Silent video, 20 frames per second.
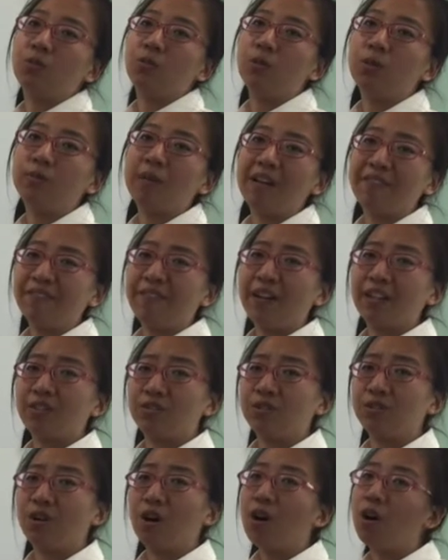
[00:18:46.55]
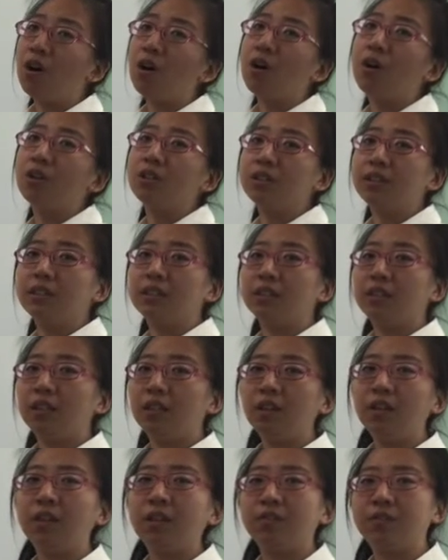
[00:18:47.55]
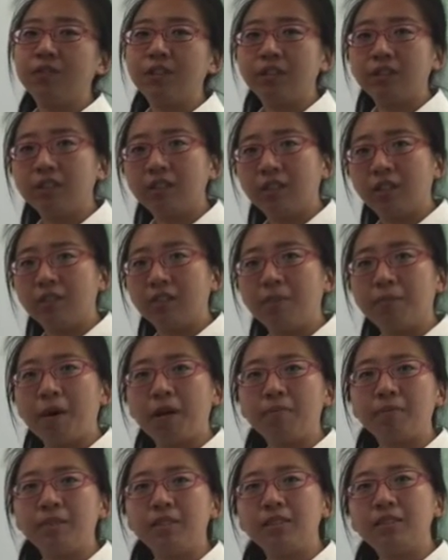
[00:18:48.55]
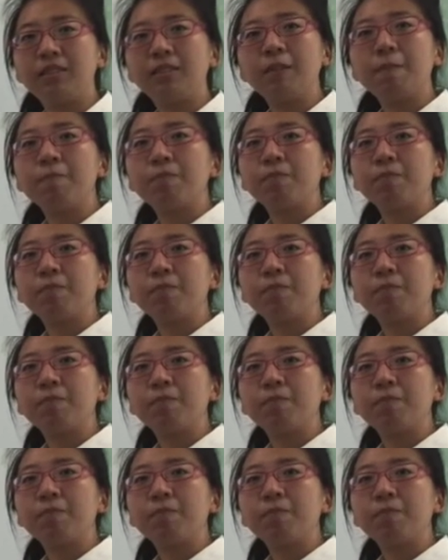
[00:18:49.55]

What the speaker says: would affect to all of the departments.